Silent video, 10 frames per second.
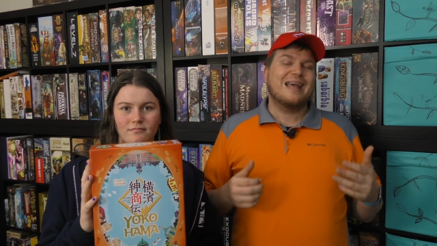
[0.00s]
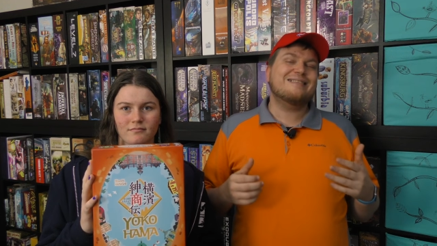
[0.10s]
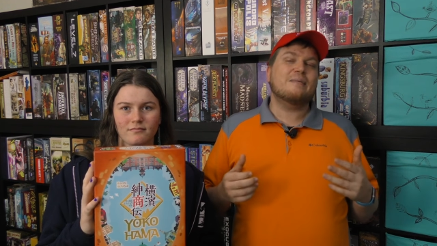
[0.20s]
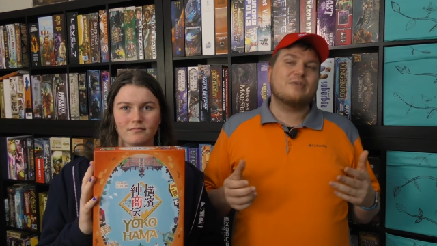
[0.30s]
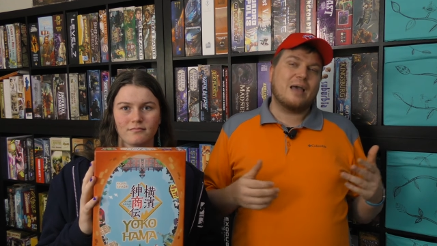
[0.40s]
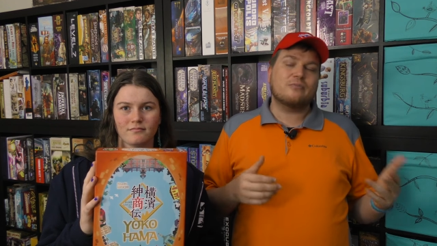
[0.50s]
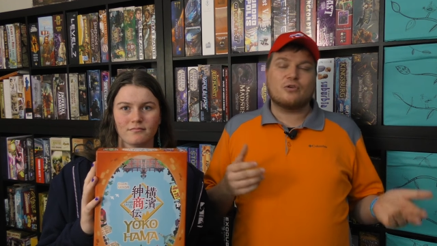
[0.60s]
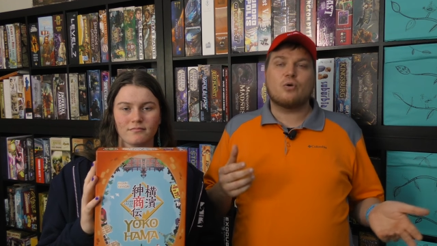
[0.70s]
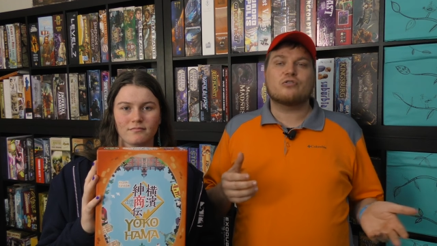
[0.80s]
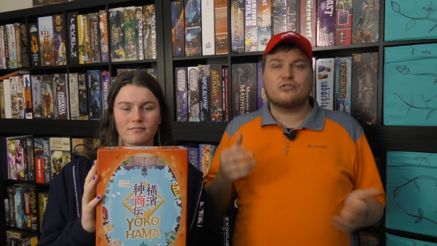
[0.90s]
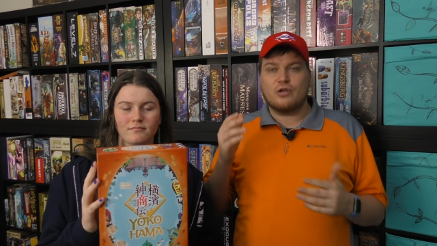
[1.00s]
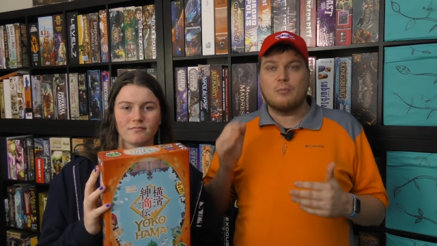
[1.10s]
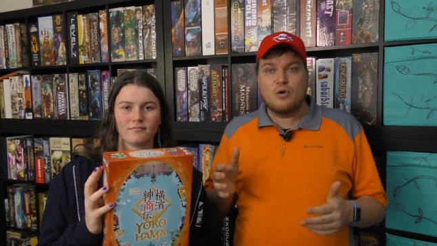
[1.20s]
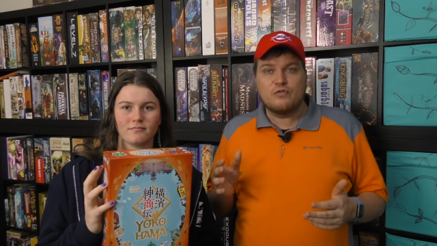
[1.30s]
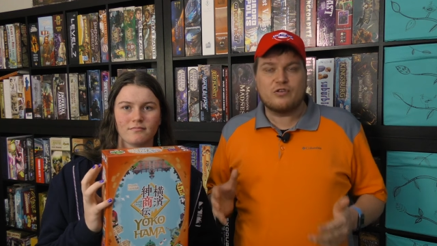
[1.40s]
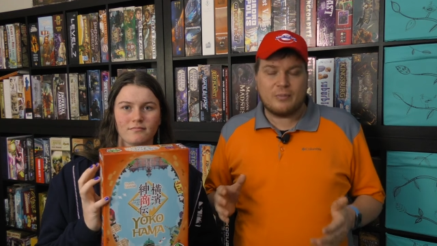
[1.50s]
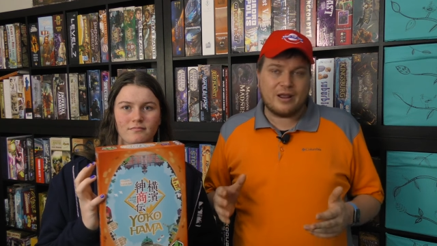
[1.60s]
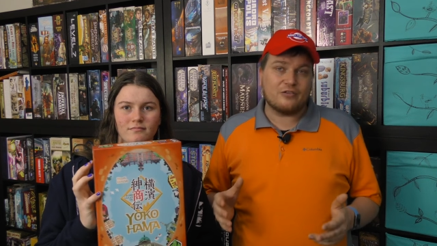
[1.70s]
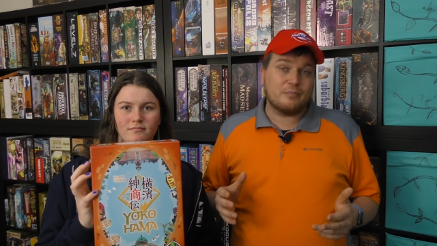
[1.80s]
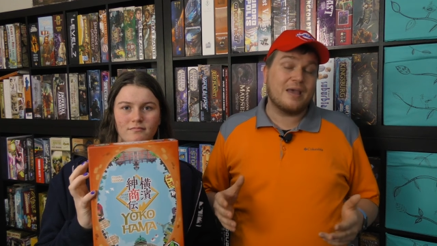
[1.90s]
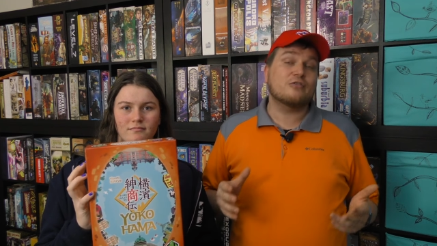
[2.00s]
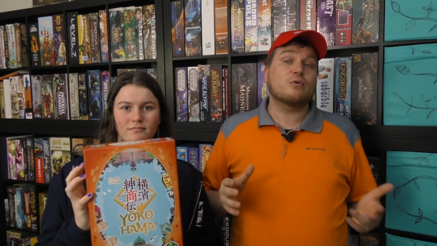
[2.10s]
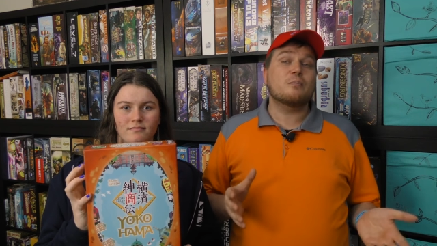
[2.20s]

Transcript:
Speaker 1: And sometimes, of course, a move someone else makes will